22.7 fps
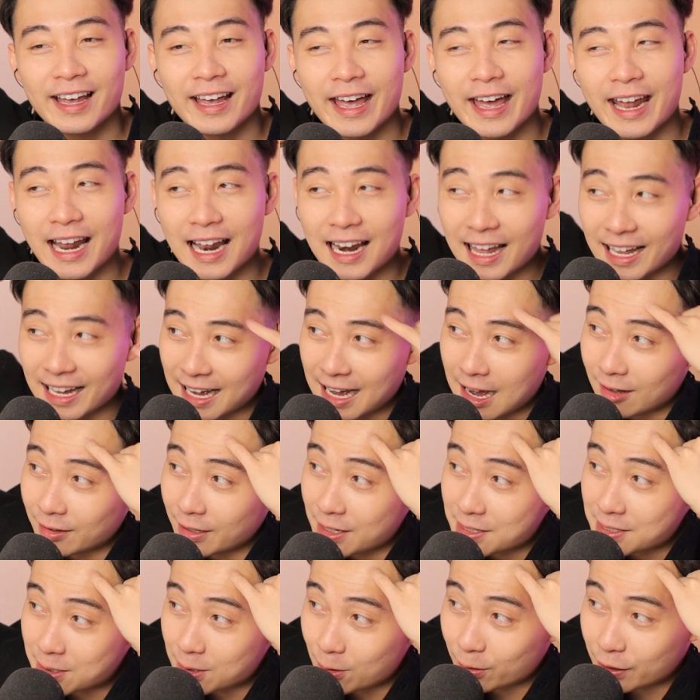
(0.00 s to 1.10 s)
And I like how
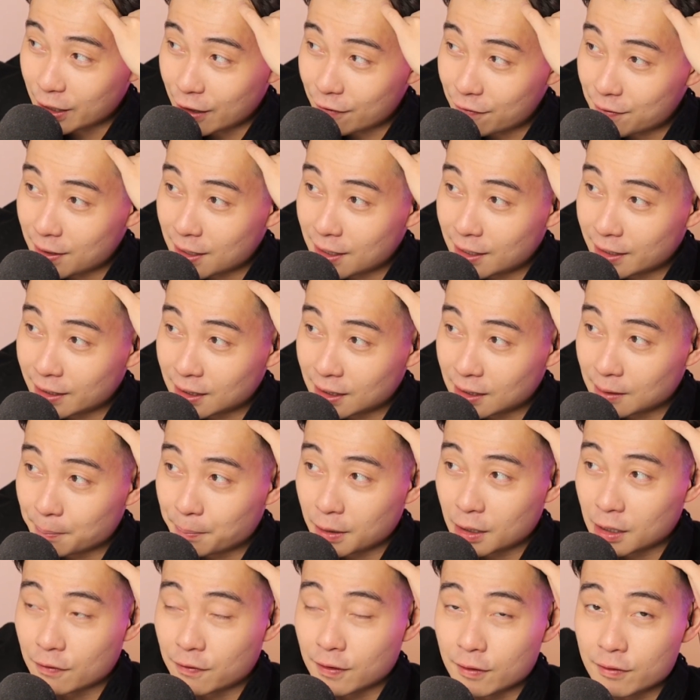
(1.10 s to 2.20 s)
they still gave me a little
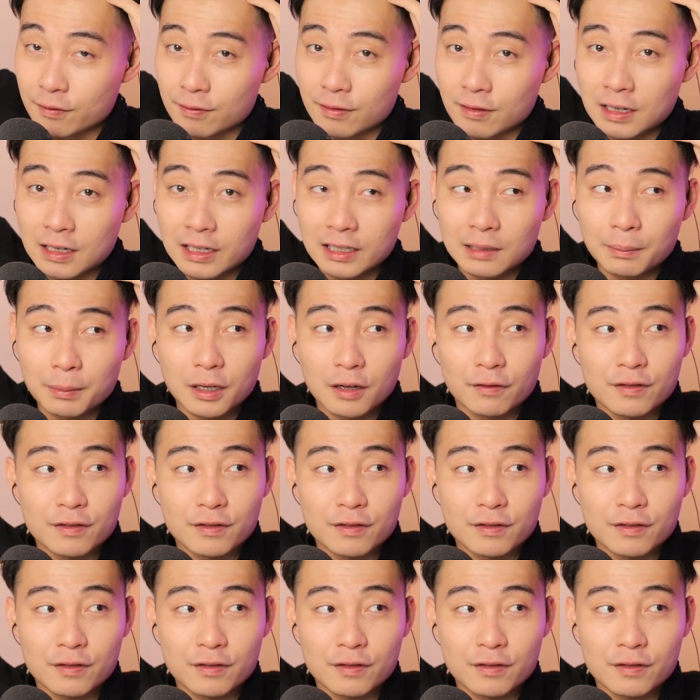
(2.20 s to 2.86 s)
bit of